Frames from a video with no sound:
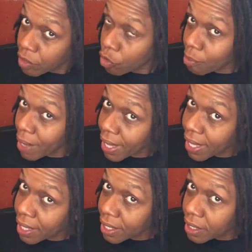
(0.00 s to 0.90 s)
or my
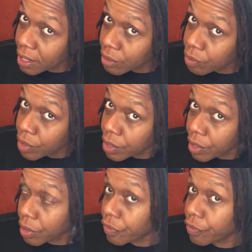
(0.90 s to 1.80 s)
head, and we're going to
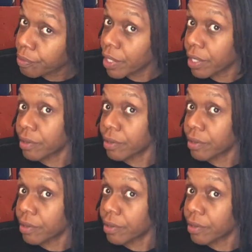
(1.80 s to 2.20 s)
go from there,